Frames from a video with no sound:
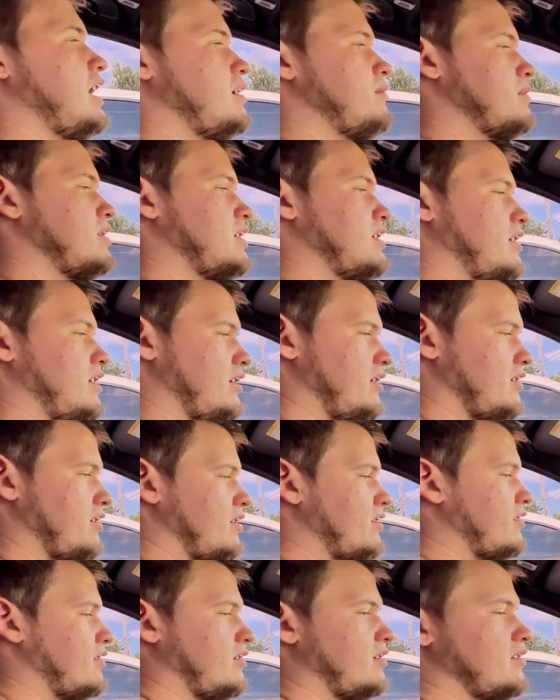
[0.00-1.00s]
I'm
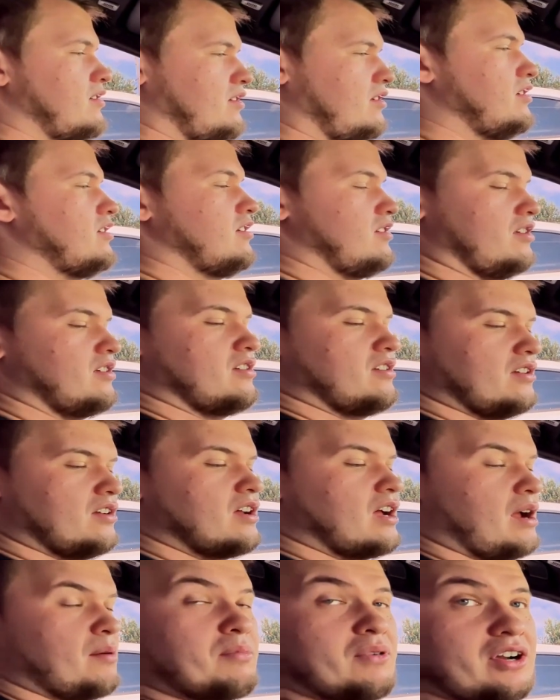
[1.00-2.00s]

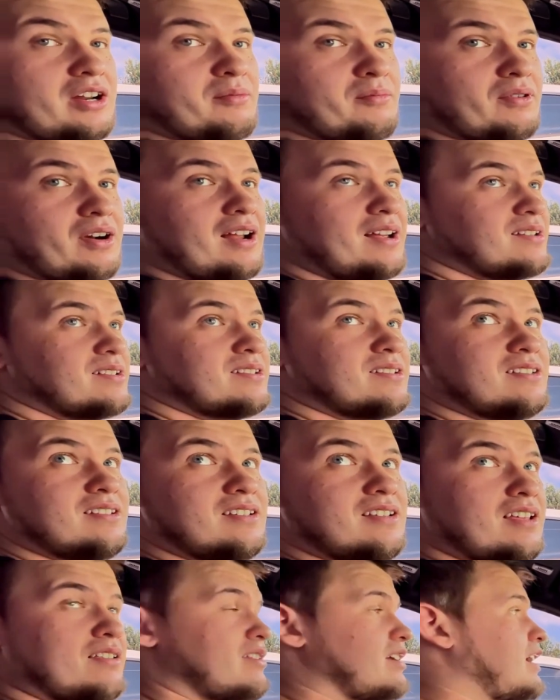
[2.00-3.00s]
pretty impressed.
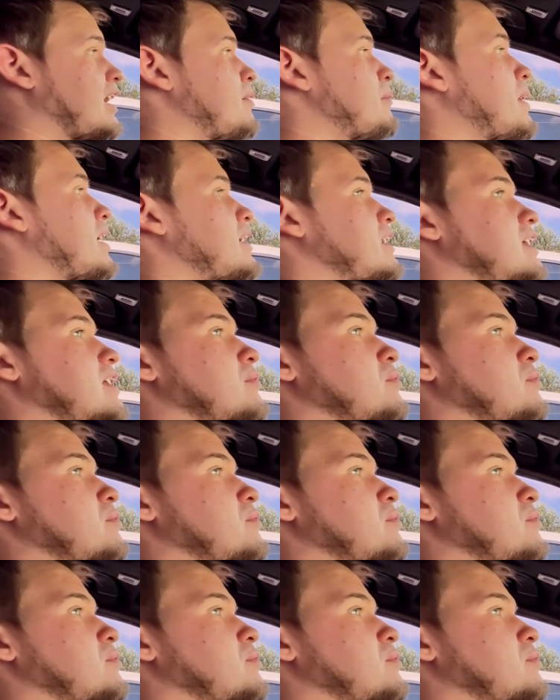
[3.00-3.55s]
I think I might need a